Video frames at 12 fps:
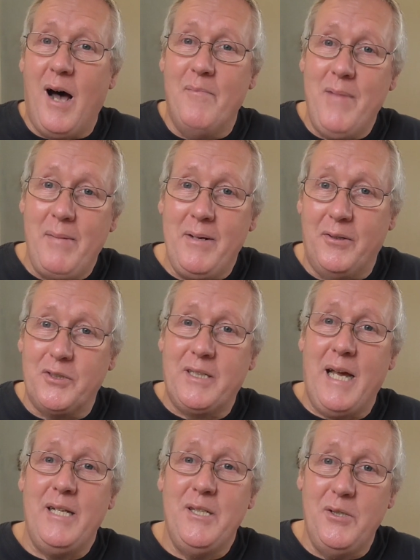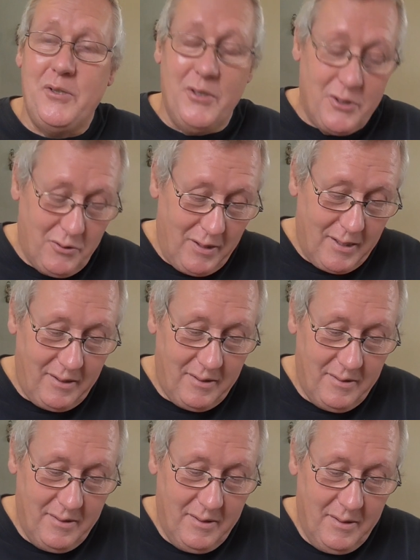Maybe I was just getting used to the trigger,
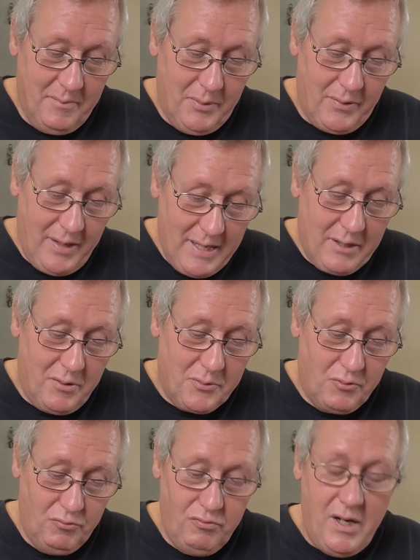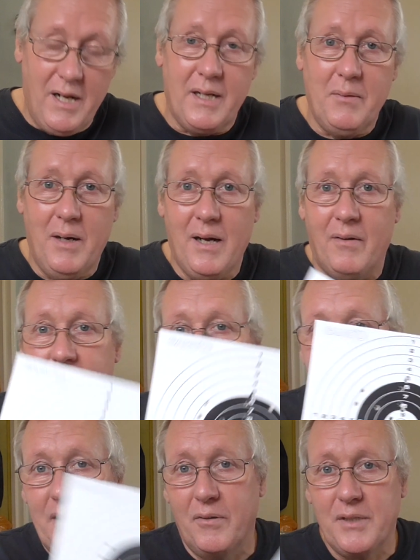but they grouped really well.
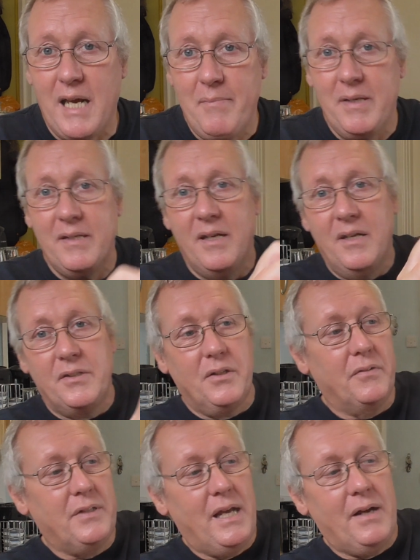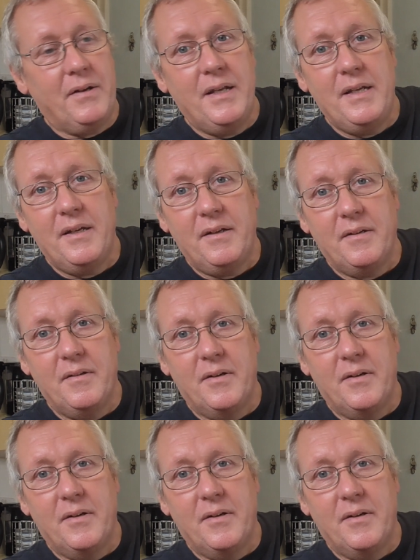Again, I was aiming sort of down here.